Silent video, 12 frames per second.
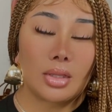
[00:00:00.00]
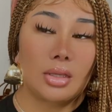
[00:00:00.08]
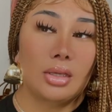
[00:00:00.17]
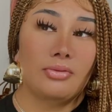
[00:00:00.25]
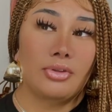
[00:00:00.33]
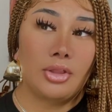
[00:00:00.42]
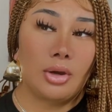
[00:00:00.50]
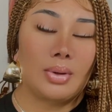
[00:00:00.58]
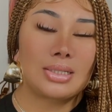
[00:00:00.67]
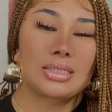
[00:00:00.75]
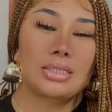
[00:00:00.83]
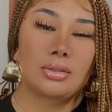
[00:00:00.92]
even though
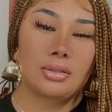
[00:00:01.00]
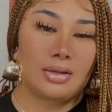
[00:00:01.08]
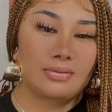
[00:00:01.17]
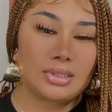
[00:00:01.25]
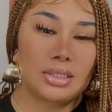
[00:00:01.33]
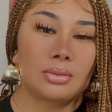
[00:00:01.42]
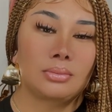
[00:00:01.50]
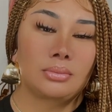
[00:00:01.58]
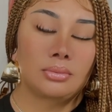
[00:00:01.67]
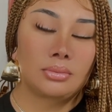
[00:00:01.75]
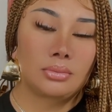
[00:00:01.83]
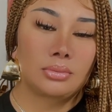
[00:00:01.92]
I still loved Him.
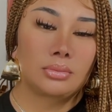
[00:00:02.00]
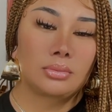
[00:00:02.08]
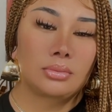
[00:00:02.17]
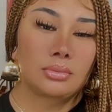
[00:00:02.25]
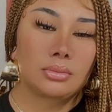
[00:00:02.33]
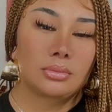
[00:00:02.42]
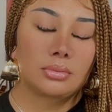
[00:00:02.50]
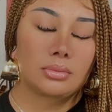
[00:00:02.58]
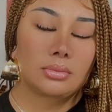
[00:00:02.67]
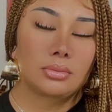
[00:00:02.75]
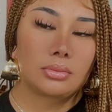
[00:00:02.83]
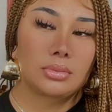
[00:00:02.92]

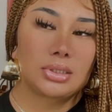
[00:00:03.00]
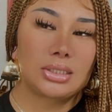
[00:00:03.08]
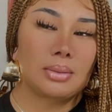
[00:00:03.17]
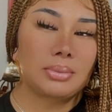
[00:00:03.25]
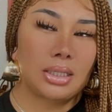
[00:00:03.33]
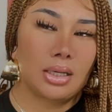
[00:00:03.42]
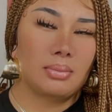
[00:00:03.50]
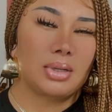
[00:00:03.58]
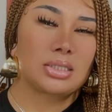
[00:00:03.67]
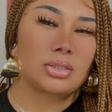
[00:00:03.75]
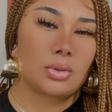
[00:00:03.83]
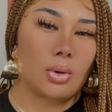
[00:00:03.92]
Something in
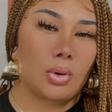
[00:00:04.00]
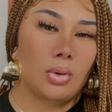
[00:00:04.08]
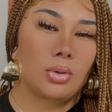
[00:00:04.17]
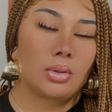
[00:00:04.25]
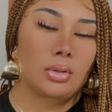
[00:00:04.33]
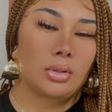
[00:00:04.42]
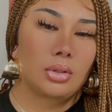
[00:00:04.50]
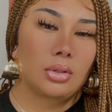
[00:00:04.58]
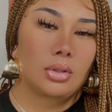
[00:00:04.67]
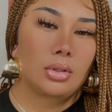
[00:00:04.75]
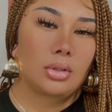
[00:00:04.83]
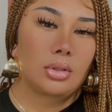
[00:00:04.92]
my soul
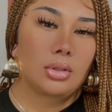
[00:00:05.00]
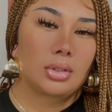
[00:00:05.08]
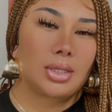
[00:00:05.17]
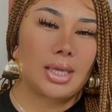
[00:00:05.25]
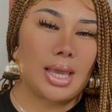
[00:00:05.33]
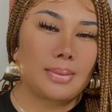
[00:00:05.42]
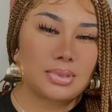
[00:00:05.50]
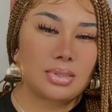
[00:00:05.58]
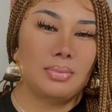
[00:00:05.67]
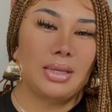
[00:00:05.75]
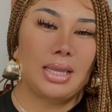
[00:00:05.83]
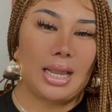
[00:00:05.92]

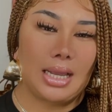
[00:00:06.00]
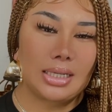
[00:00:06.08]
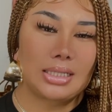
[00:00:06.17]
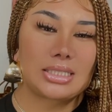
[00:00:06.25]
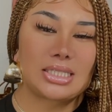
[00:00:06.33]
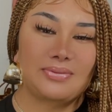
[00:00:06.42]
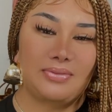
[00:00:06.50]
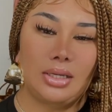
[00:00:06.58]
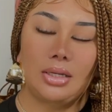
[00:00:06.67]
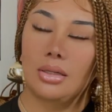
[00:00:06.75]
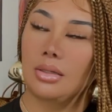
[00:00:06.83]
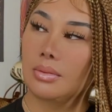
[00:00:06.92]
kept me at His
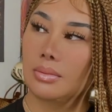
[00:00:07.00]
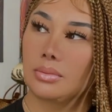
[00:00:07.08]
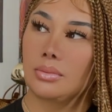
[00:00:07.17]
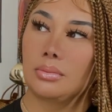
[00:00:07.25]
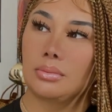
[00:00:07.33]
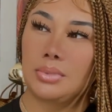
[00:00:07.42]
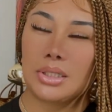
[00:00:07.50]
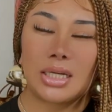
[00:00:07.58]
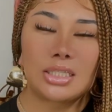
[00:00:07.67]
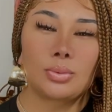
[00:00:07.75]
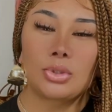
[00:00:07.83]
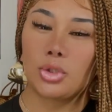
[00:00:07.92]
feet.
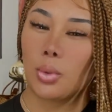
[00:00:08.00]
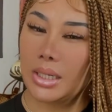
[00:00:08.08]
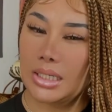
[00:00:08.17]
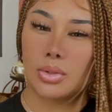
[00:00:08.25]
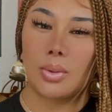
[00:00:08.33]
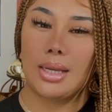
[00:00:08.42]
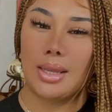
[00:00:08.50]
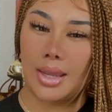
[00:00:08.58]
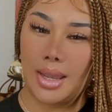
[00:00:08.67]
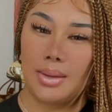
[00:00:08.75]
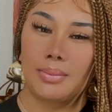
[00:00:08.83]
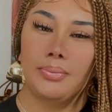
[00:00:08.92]
Because when 2020
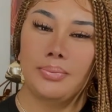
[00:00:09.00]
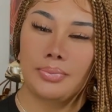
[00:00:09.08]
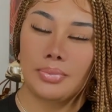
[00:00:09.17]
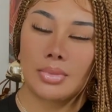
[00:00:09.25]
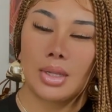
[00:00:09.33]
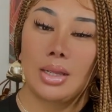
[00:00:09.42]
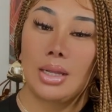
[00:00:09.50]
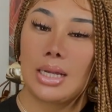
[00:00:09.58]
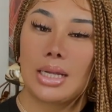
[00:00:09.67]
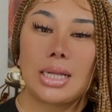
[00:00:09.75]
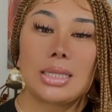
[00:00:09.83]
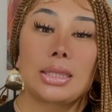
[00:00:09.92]
came,
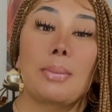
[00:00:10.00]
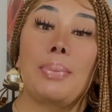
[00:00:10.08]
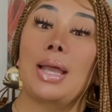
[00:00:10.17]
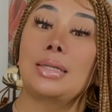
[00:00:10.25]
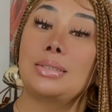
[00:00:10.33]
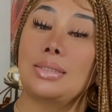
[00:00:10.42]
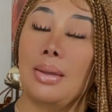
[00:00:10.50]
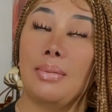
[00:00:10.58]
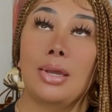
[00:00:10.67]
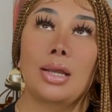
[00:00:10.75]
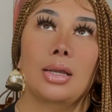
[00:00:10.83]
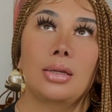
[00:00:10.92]
the
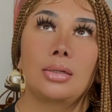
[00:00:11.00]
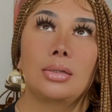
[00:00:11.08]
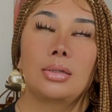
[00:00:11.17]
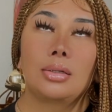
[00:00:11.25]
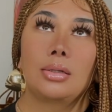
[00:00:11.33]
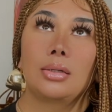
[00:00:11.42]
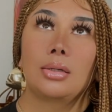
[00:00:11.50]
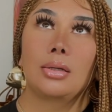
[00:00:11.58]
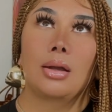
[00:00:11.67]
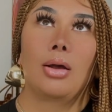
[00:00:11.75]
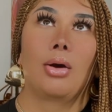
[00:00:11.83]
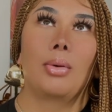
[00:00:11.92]
pandemic,
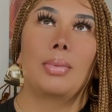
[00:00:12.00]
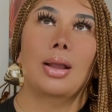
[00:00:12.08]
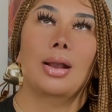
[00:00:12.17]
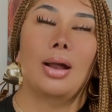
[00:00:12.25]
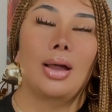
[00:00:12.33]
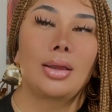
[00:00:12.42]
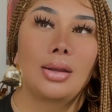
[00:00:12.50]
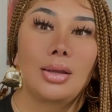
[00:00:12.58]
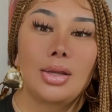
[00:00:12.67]
oh my God,